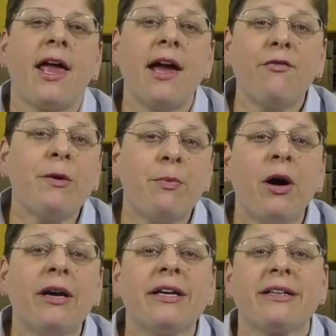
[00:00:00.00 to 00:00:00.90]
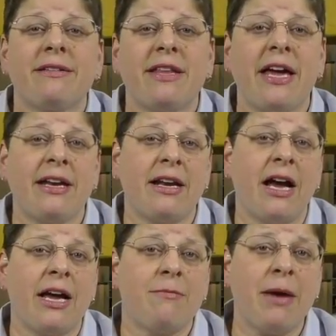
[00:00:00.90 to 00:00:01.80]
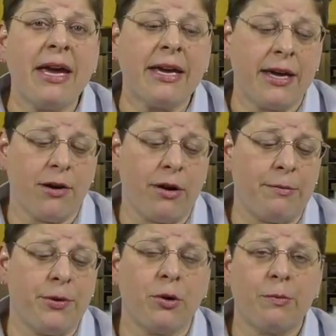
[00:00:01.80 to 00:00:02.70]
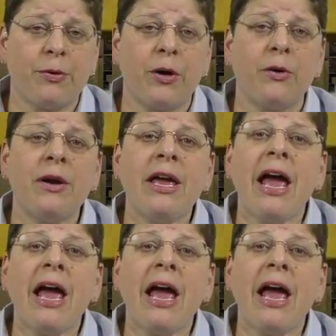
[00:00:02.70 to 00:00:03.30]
Every product that I make here at Pure Pro